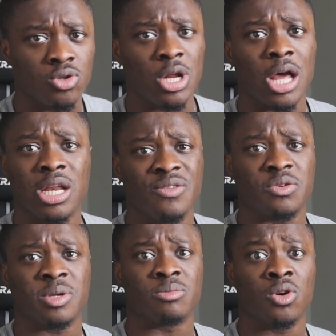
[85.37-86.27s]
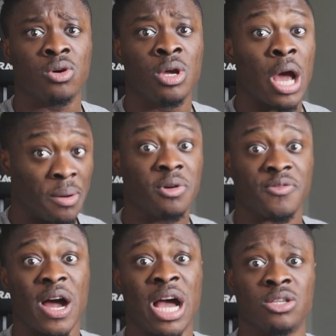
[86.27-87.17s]
You're not leaving me, bro. I'm gonna
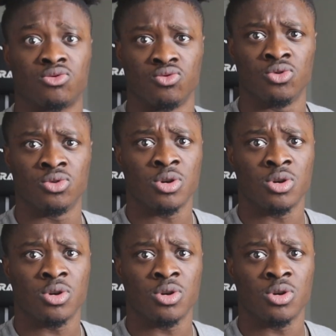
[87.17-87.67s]
find you.